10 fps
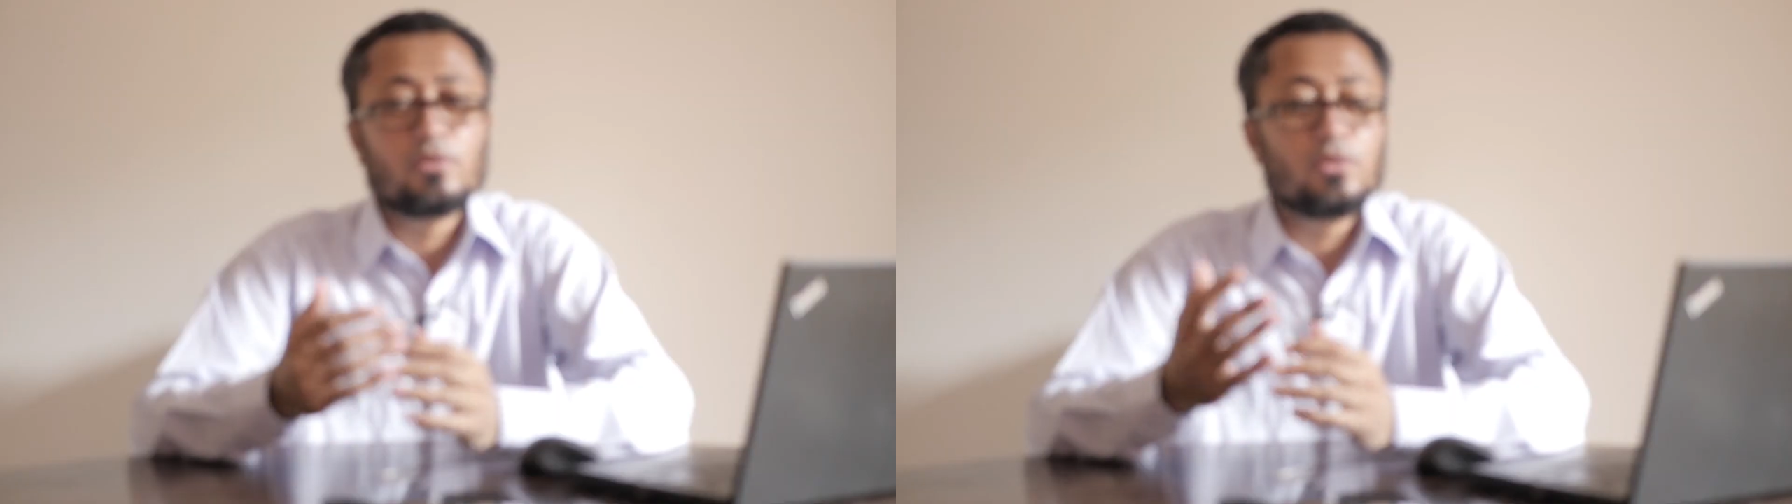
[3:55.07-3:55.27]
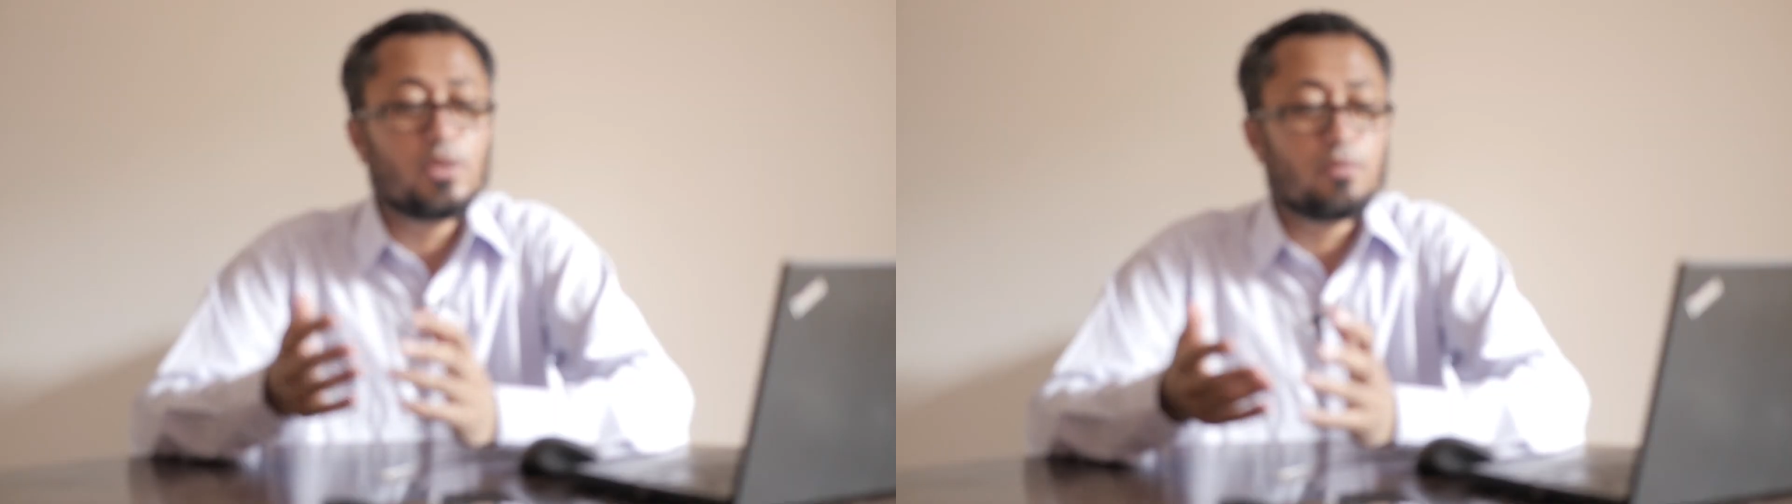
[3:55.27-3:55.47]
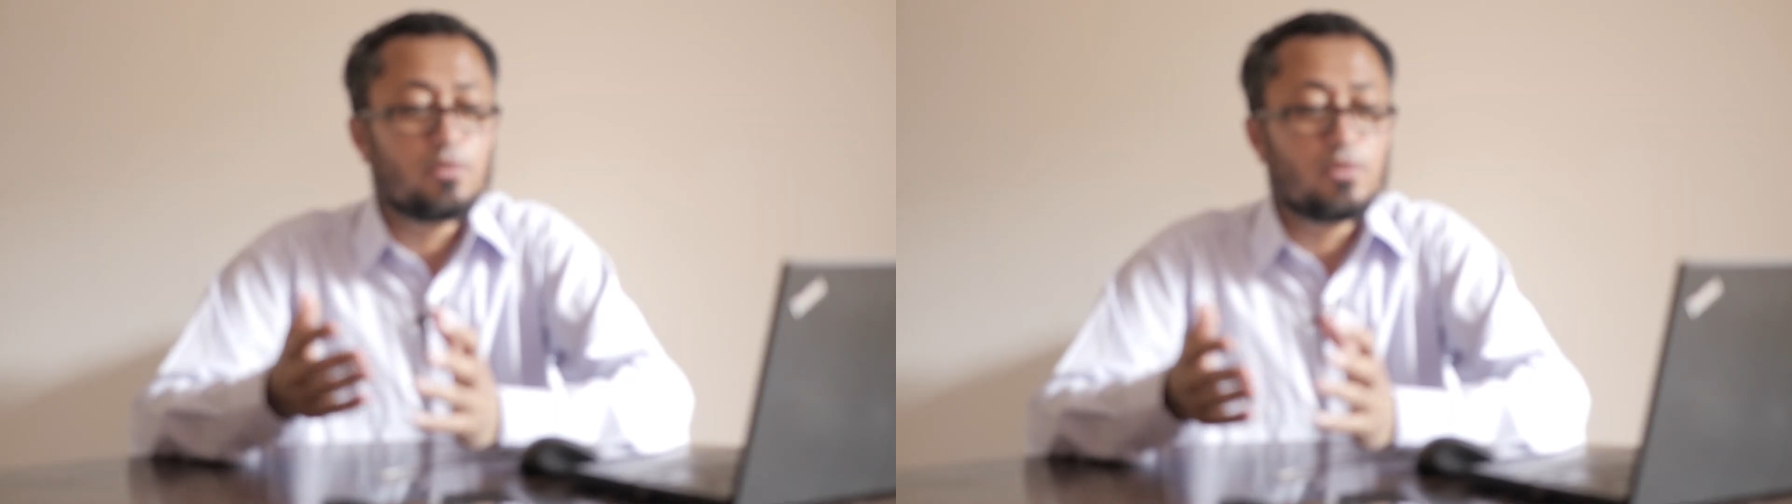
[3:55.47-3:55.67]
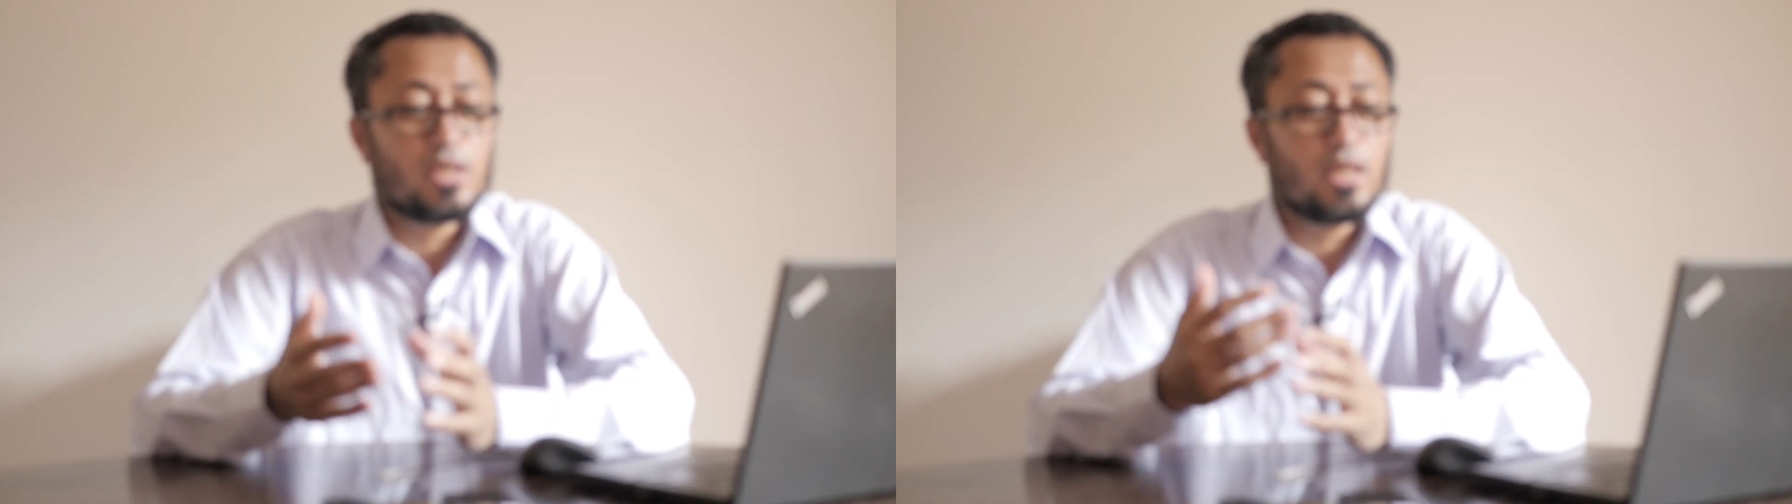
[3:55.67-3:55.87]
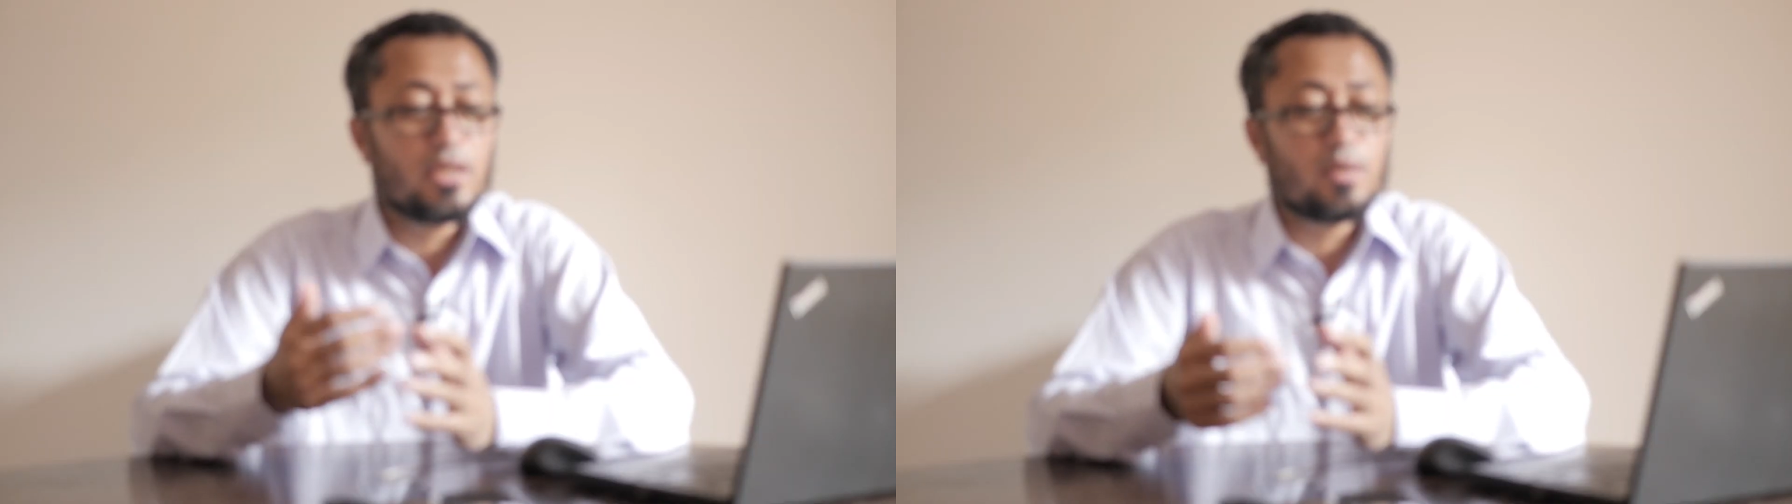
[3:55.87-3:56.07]
You have to
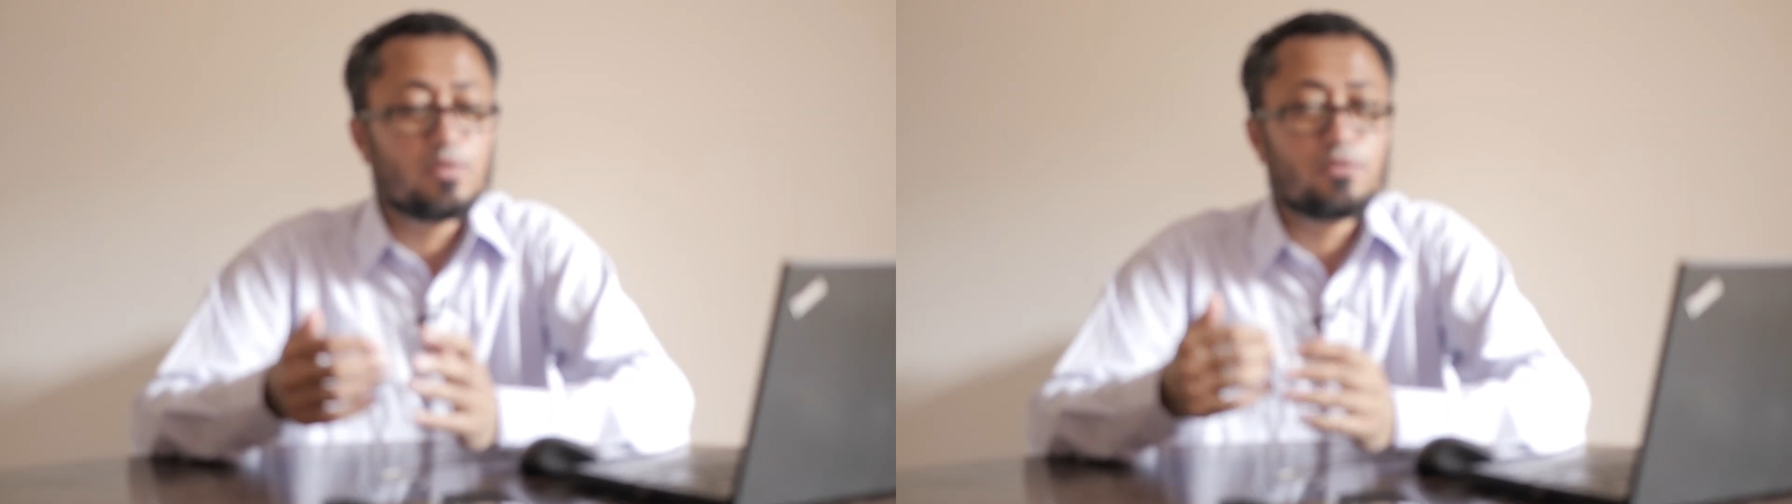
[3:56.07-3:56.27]
tell them.